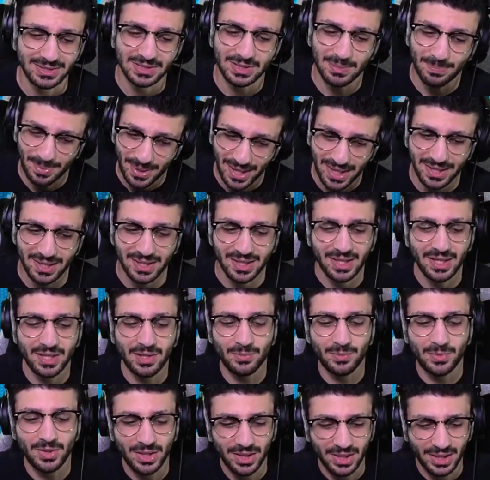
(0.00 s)
depending
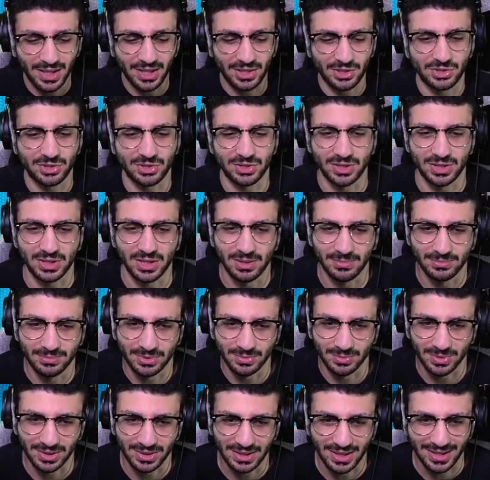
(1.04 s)
on what actually
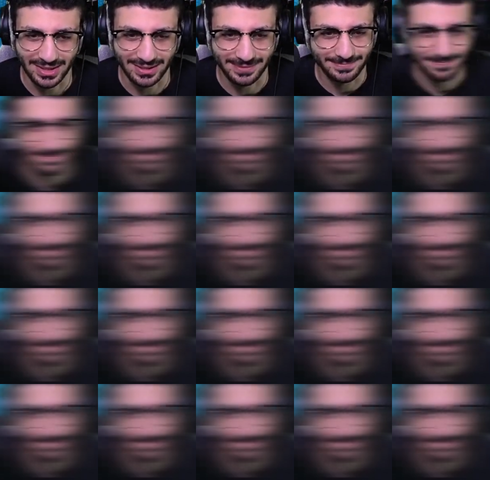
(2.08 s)
comes with that.